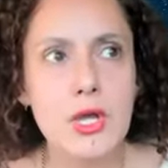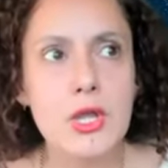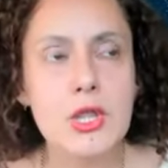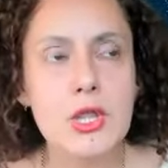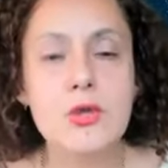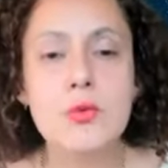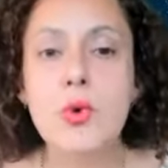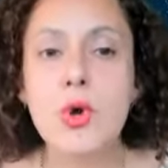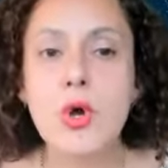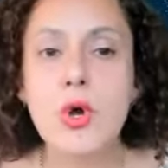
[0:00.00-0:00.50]

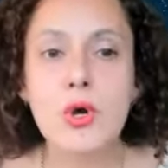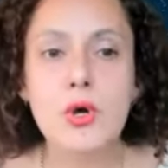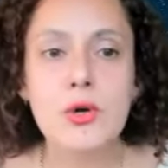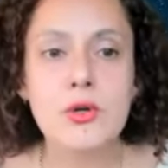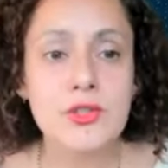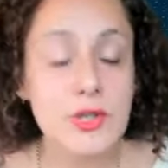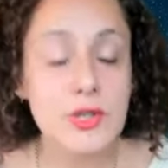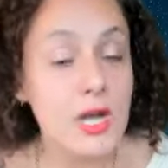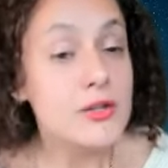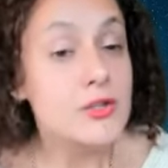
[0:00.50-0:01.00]
the
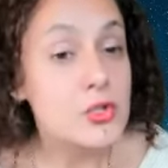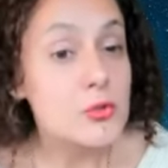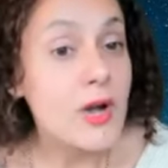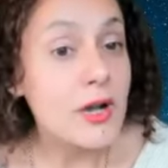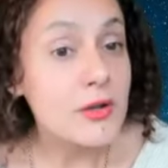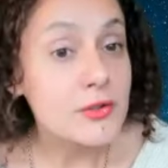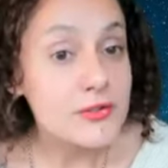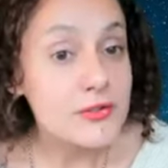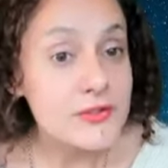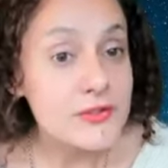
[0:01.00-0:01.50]
world to
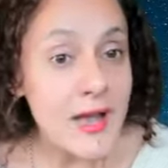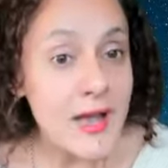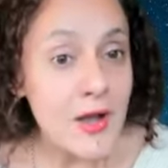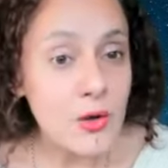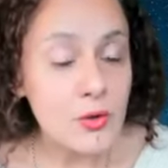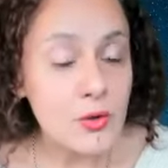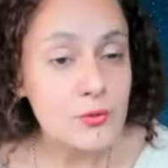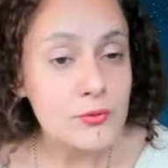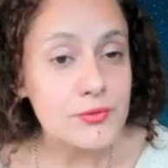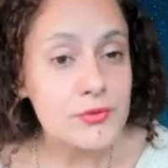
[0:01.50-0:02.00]

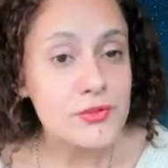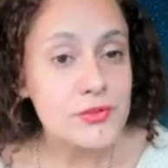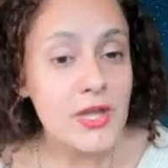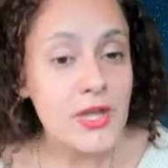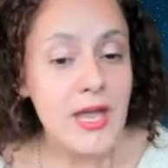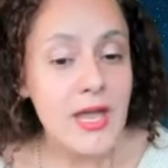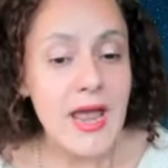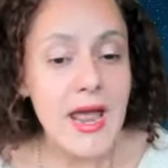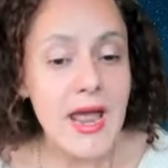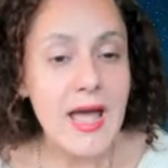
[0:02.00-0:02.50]
ourselves
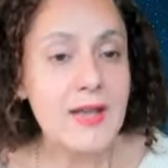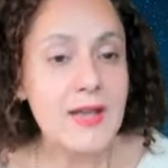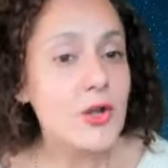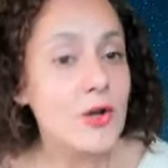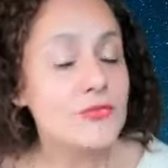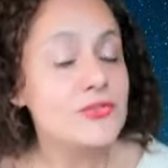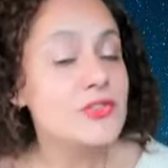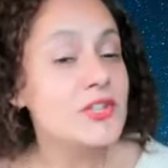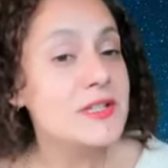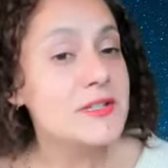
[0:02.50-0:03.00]
and
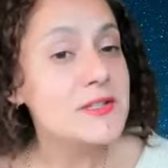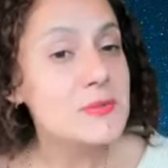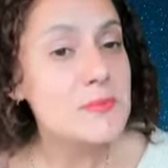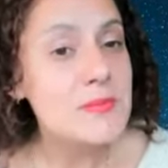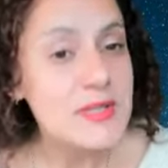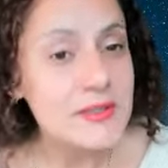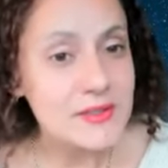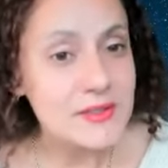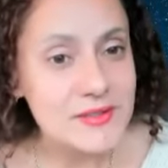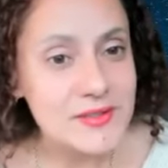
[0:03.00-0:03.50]
mm-hmm. often it's
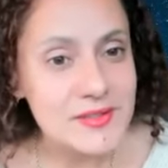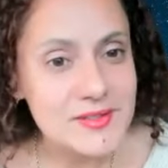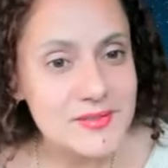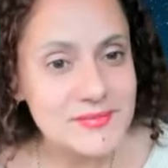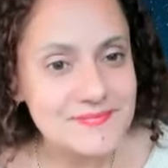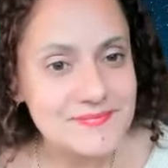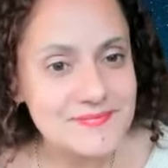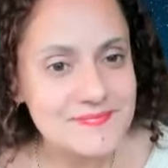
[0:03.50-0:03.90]
missed